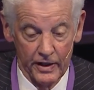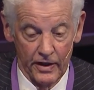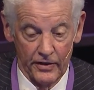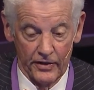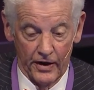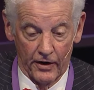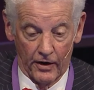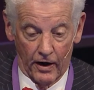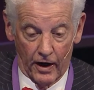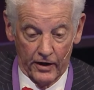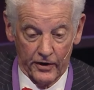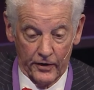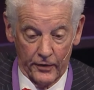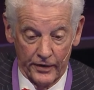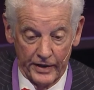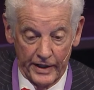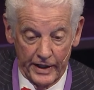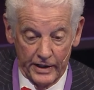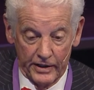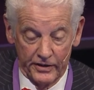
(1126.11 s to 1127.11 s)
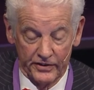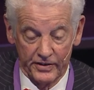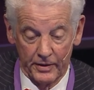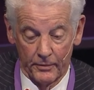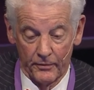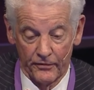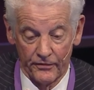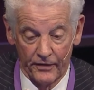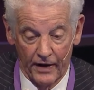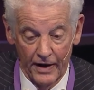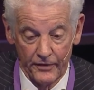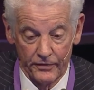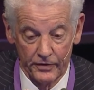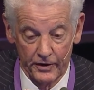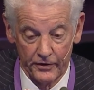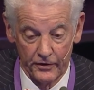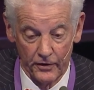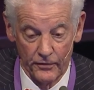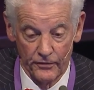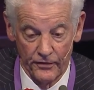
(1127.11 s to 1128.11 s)
there are created some
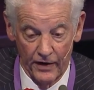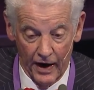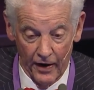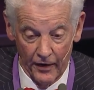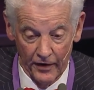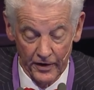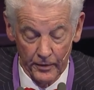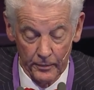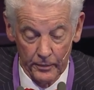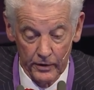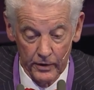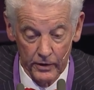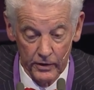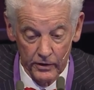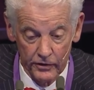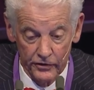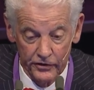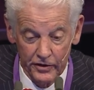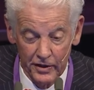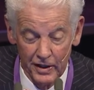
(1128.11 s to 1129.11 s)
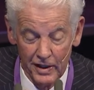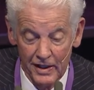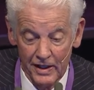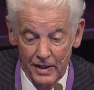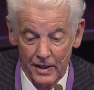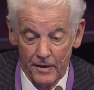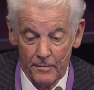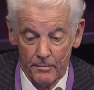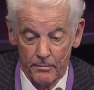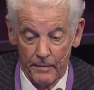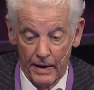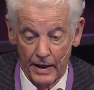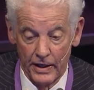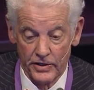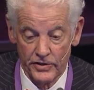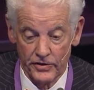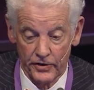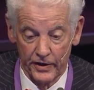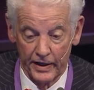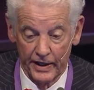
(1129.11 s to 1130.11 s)
500 variables
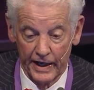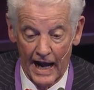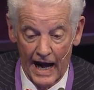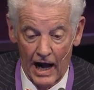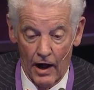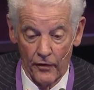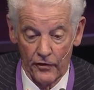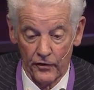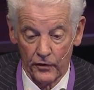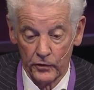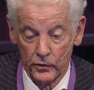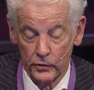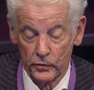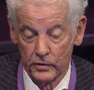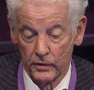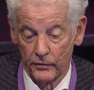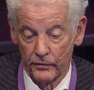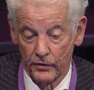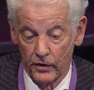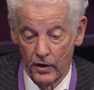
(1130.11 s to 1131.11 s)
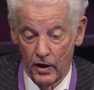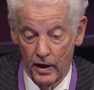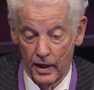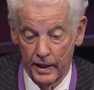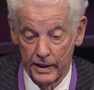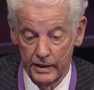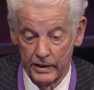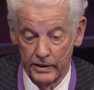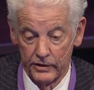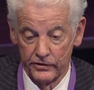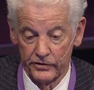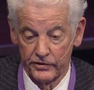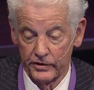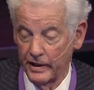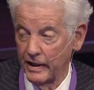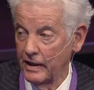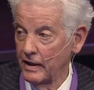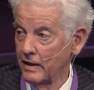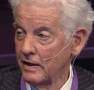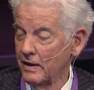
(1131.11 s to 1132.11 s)
measuring how the rule of law is
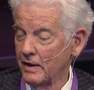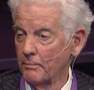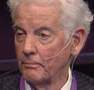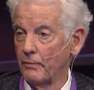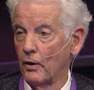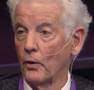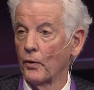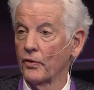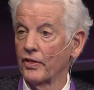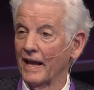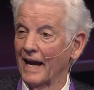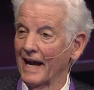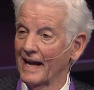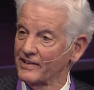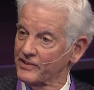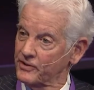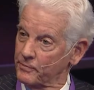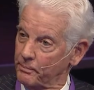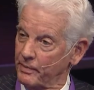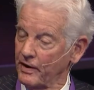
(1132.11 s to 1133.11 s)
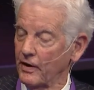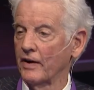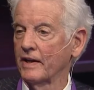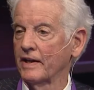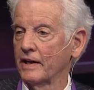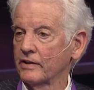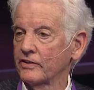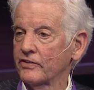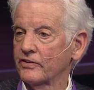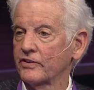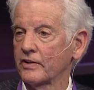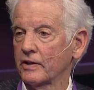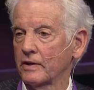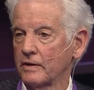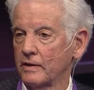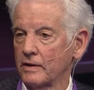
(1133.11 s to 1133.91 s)
both experienced